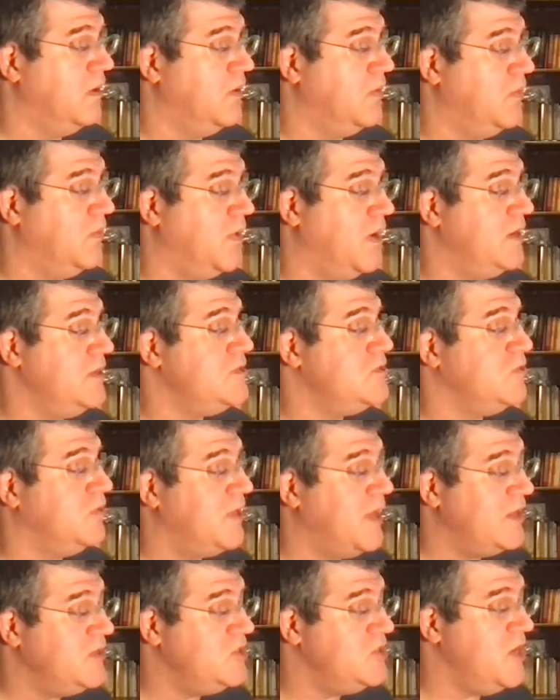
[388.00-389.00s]
Right? So
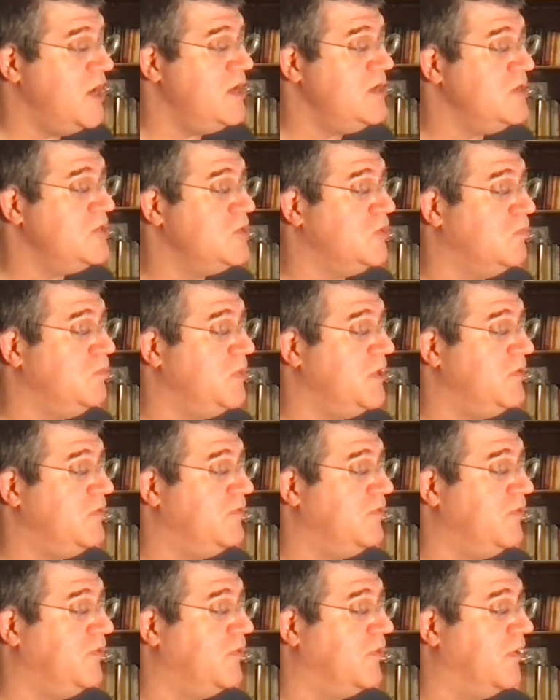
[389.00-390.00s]
that changes on beat
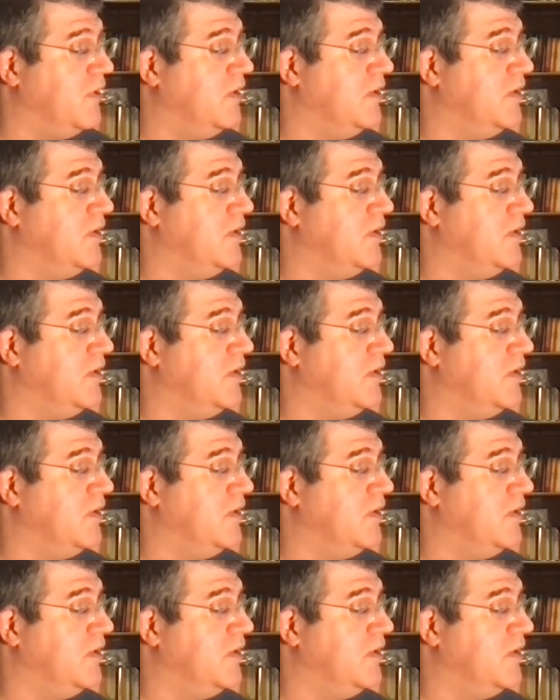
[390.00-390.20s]
4.